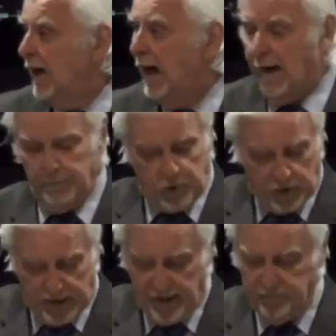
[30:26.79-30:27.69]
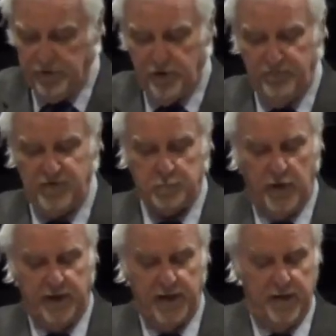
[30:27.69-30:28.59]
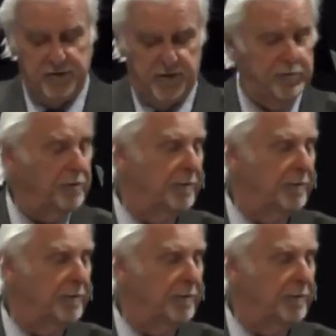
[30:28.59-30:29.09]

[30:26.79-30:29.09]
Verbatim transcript: I'm going to have a nervous breakdown too.